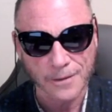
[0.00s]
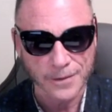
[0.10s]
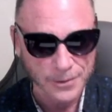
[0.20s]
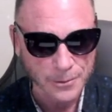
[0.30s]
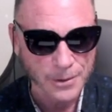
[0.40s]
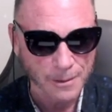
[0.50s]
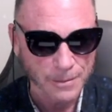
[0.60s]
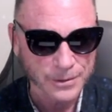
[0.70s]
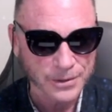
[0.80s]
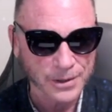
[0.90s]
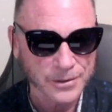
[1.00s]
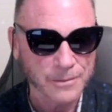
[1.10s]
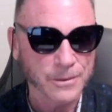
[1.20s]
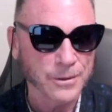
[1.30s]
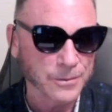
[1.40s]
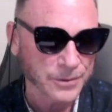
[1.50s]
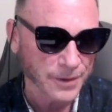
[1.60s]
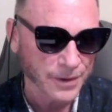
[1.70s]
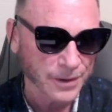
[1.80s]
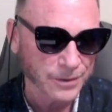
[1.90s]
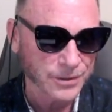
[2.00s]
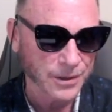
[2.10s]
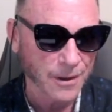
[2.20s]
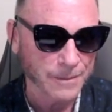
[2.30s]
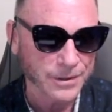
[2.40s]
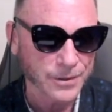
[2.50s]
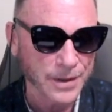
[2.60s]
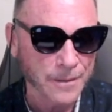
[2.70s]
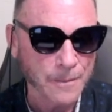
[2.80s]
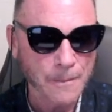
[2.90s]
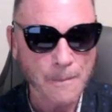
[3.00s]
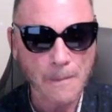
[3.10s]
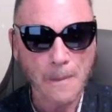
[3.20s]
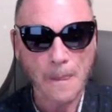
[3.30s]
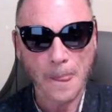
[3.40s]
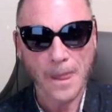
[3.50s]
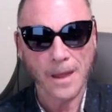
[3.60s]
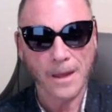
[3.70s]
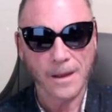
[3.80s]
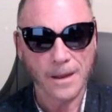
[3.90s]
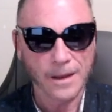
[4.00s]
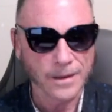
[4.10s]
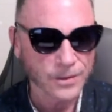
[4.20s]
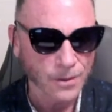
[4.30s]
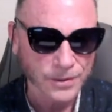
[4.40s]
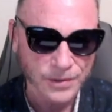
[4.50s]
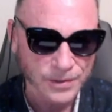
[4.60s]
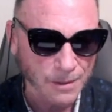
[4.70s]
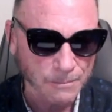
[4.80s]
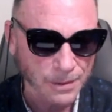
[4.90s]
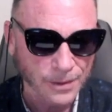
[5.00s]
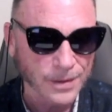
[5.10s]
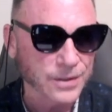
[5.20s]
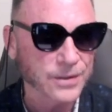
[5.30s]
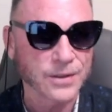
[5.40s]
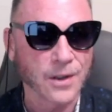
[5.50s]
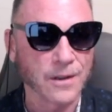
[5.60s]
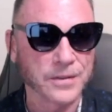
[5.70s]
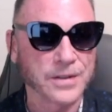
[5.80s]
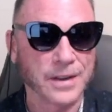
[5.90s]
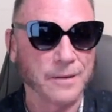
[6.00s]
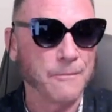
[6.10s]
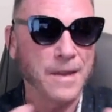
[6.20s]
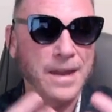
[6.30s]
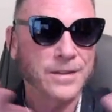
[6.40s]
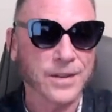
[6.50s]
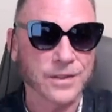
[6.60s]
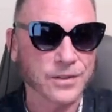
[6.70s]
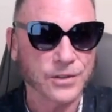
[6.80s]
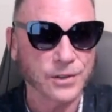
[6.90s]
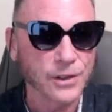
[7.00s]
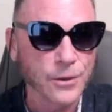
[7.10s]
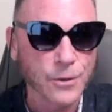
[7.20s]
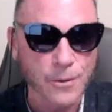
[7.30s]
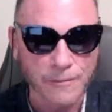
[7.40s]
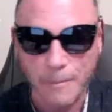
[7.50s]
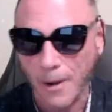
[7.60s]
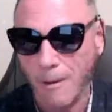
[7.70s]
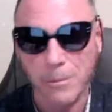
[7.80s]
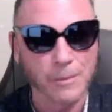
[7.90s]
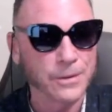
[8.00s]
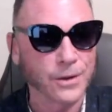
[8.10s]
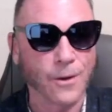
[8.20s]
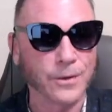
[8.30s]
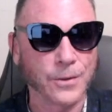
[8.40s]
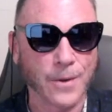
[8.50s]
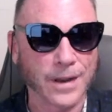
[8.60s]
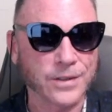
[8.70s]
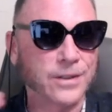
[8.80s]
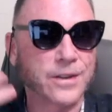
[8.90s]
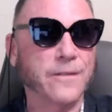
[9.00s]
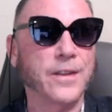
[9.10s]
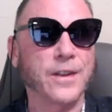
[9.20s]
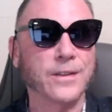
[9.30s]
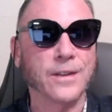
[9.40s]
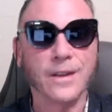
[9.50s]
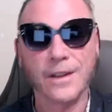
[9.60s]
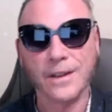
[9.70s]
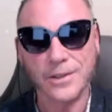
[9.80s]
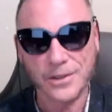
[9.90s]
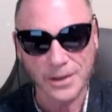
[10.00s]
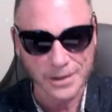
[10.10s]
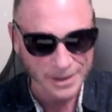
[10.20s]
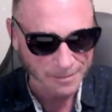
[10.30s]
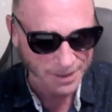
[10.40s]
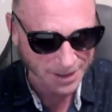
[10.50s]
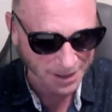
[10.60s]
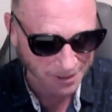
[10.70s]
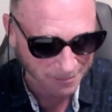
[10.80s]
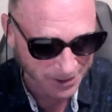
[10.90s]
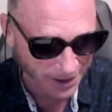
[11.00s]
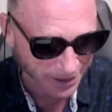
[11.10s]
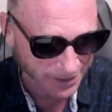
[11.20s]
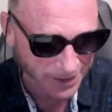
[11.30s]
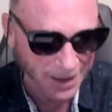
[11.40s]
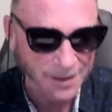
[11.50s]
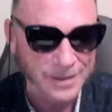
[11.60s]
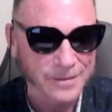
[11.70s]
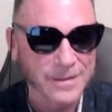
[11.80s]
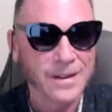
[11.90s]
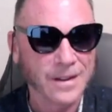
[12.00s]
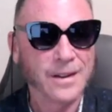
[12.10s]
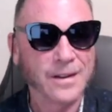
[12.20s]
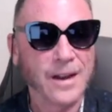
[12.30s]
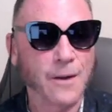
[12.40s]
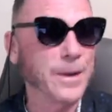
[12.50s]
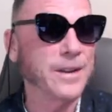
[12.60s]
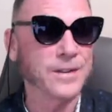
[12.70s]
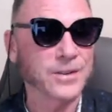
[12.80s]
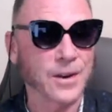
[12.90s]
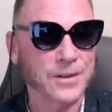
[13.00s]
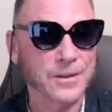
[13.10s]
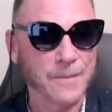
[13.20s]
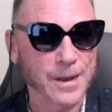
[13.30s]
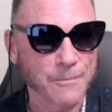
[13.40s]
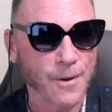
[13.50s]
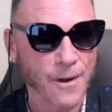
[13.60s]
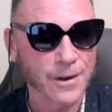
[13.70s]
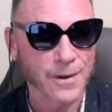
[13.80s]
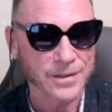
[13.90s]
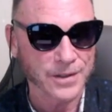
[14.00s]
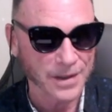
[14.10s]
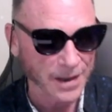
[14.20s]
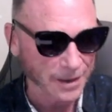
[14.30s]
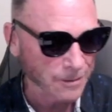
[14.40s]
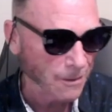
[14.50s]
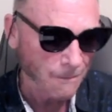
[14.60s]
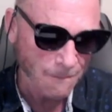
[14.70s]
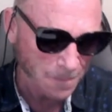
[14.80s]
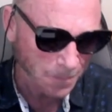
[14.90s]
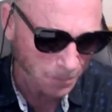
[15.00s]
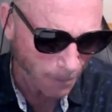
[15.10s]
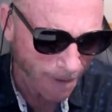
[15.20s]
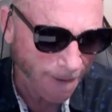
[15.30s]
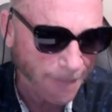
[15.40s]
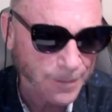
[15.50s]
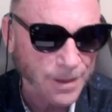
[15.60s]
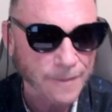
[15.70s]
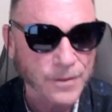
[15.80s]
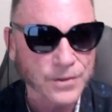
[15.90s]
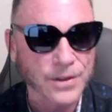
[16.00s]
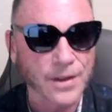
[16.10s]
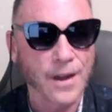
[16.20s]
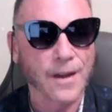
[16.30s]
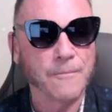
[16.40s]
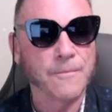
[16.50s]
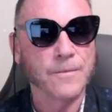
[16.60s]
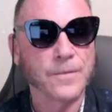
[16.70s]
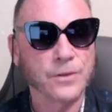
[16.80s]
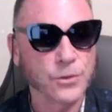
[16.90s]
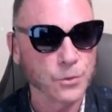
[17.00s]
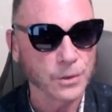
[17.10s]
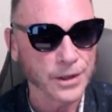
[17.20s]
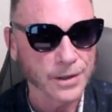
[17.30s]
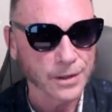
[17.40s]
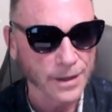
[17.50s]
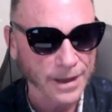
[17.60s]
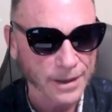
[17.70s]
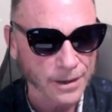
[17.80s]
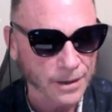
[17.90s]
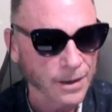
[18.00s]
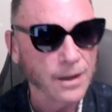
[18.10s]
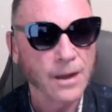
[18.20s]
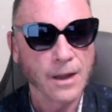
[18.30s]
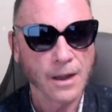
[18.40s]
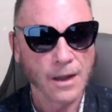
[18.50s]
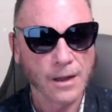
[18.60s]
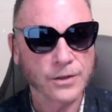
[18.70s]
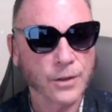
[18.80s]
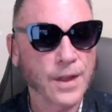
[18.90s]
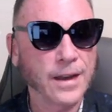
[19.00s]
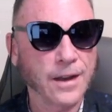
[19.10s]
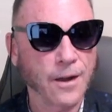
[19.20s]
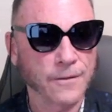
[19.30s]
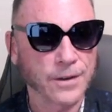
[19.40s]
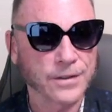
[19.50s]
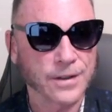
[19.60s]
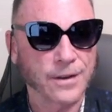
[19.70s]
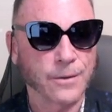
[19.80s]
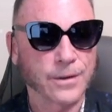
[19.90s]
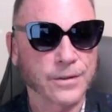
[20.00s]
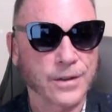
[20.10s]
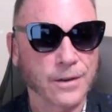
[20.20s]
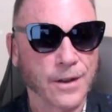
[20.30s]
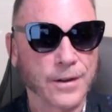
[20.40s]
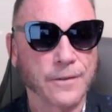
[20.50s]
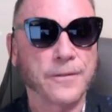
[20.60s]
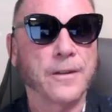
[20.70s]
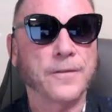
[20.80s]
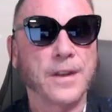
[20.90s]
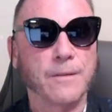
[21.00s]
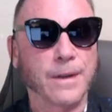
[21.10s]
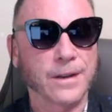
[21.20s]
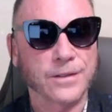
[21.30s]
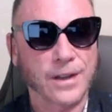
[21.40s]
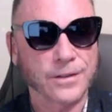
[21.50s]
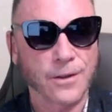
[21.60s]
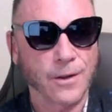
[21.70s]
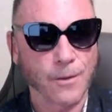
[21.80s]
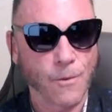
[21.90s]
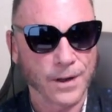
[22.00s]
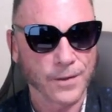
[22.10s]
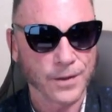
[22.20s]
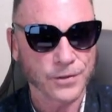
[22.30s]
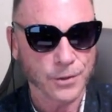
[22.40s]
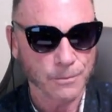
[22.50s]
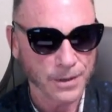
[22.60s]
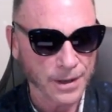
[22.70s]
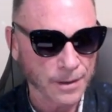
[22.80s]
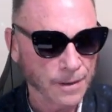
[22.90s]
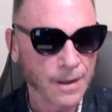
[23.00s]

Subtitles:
A new number system, a new spherical geometry. It's all simpler. It just solves an amazing slew of problems in all directions. Just everything suddenly becomes ironed out, and now we can start to make progress again. Well, I would have to say I'm duly elated. So that covers, we're still under 15 minutes. That's all I wanted this to be.